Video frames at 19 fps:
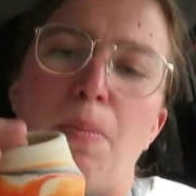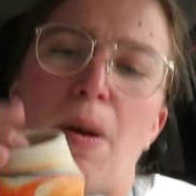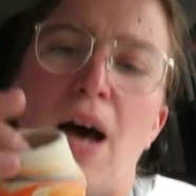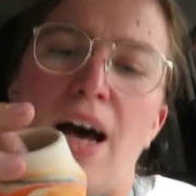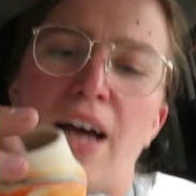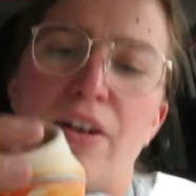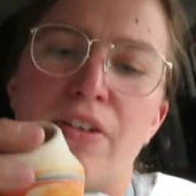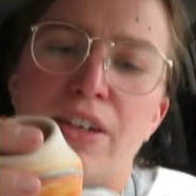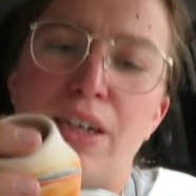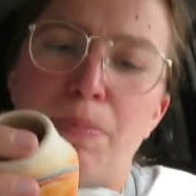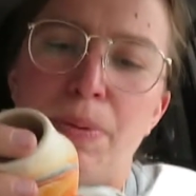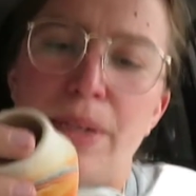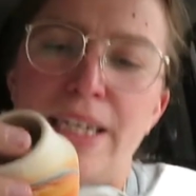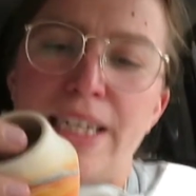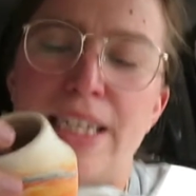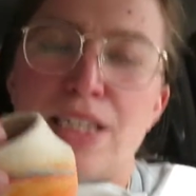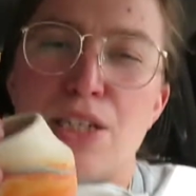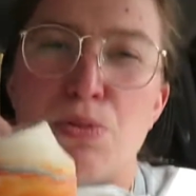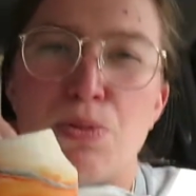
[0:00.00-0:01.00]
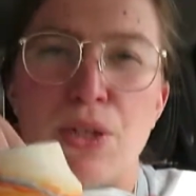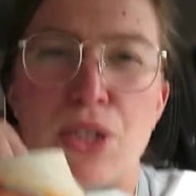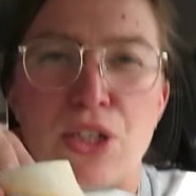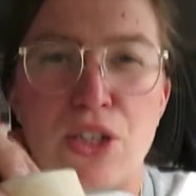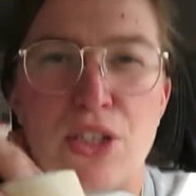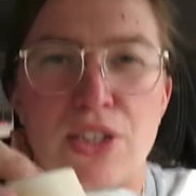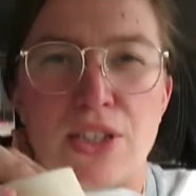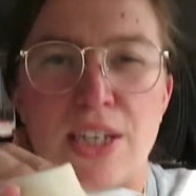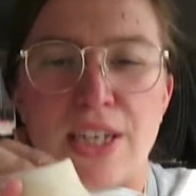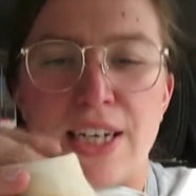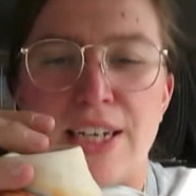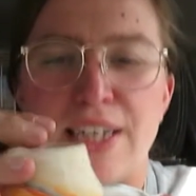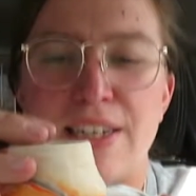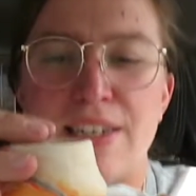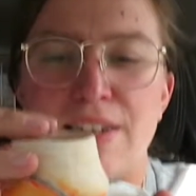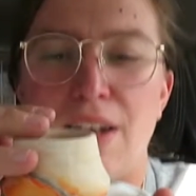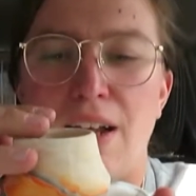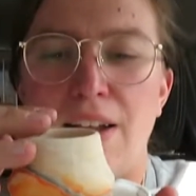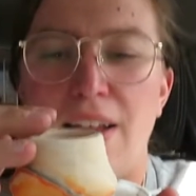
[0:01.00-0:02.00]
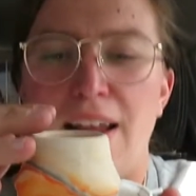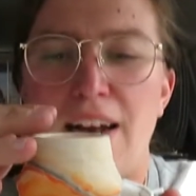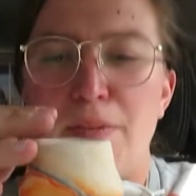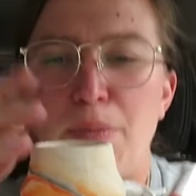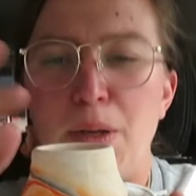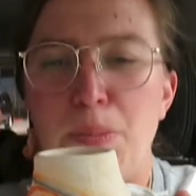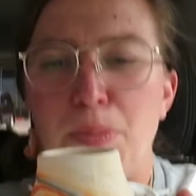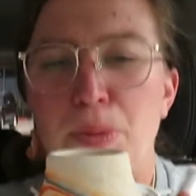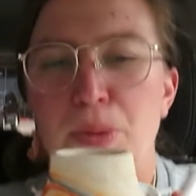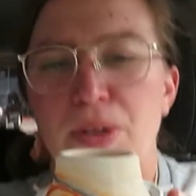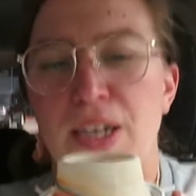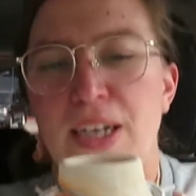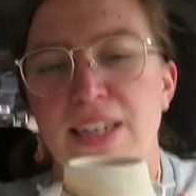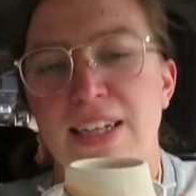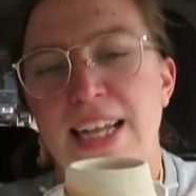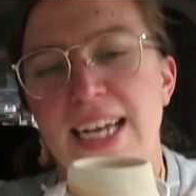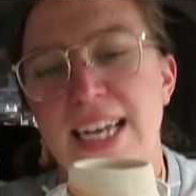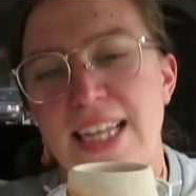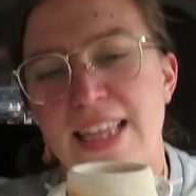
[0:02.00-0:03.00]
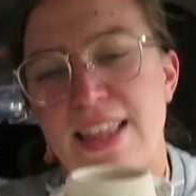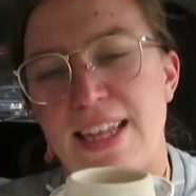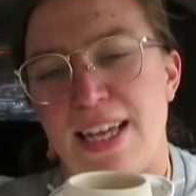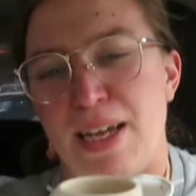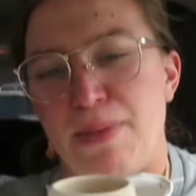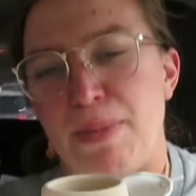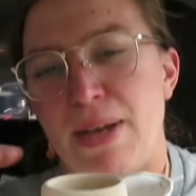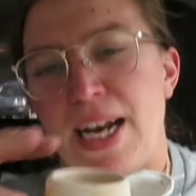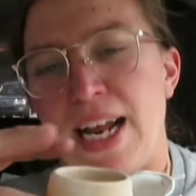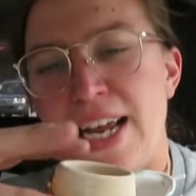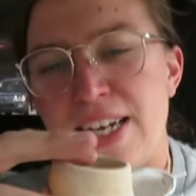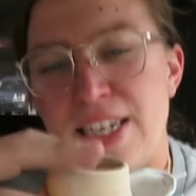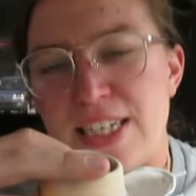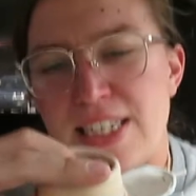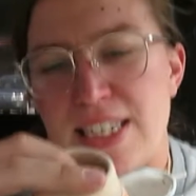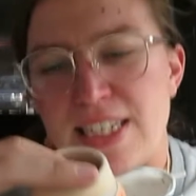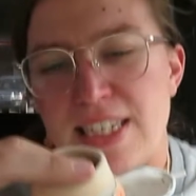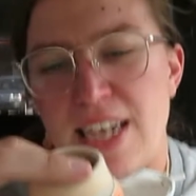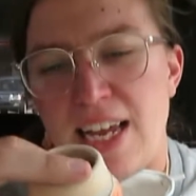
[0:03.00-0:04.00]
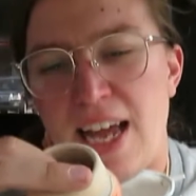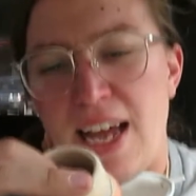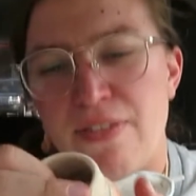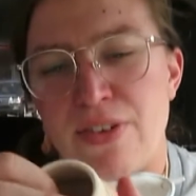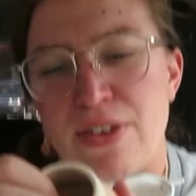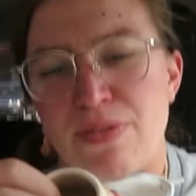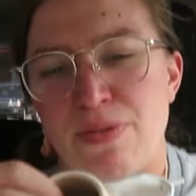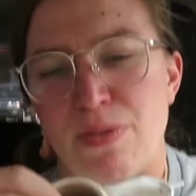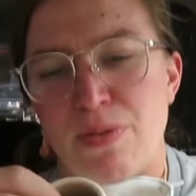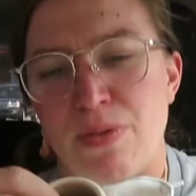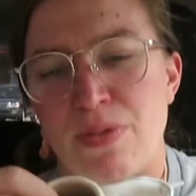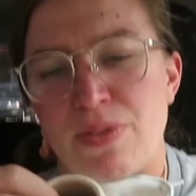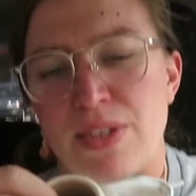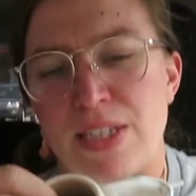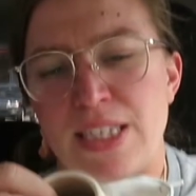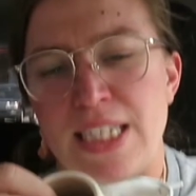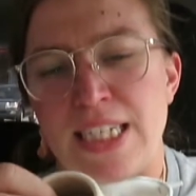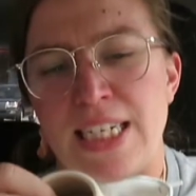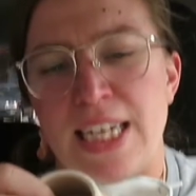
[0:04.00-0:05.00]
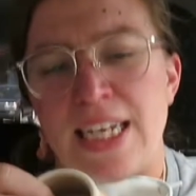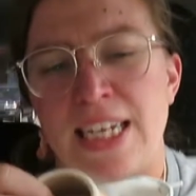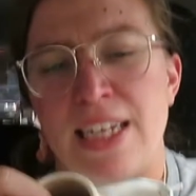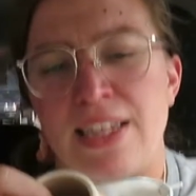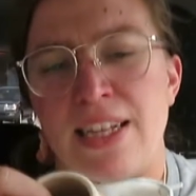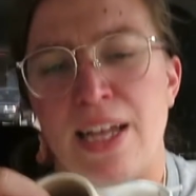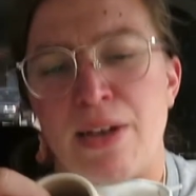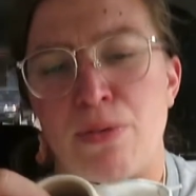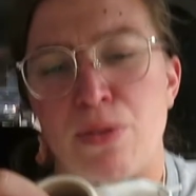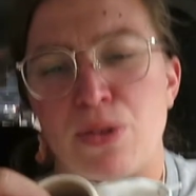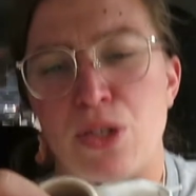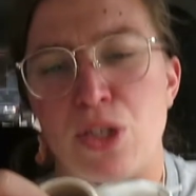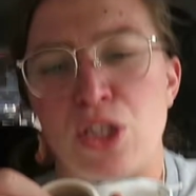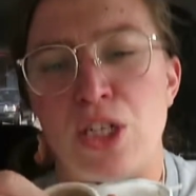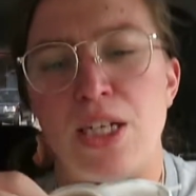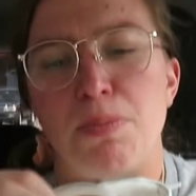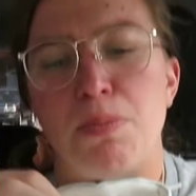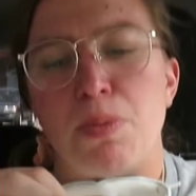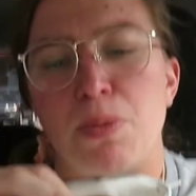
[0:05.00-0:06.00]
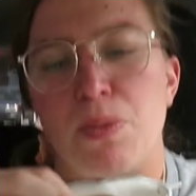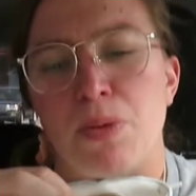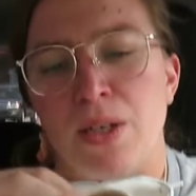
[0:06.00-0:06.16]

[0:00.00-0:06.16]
pottery piece, which is a lot of people collect them, and I just haven't seen any that were cheap,